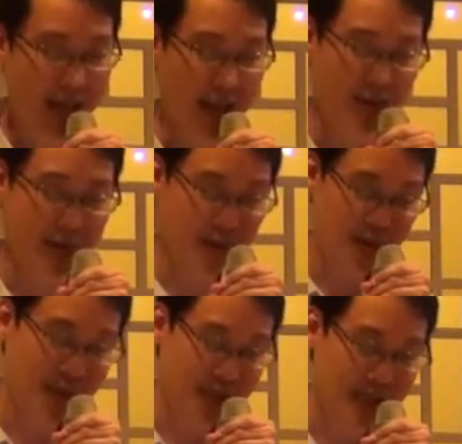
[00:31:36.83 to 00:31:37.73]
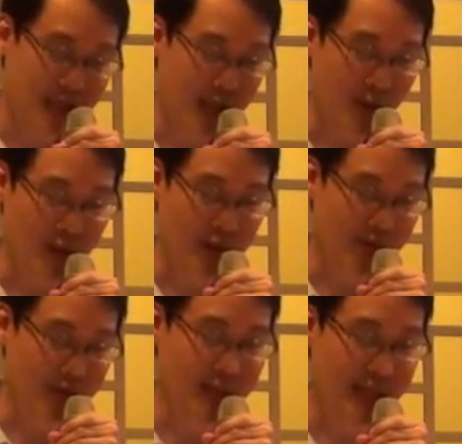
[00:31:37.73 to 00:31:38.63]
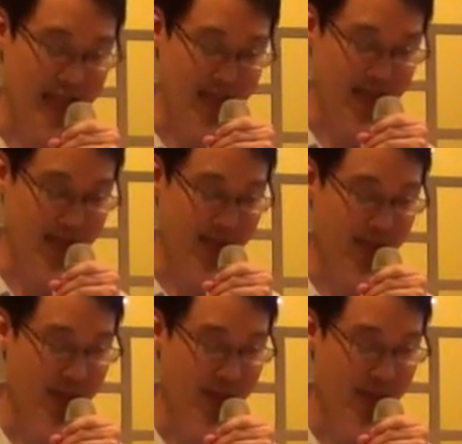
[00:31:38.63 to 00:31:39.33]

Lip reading: Our soldiers are very tired.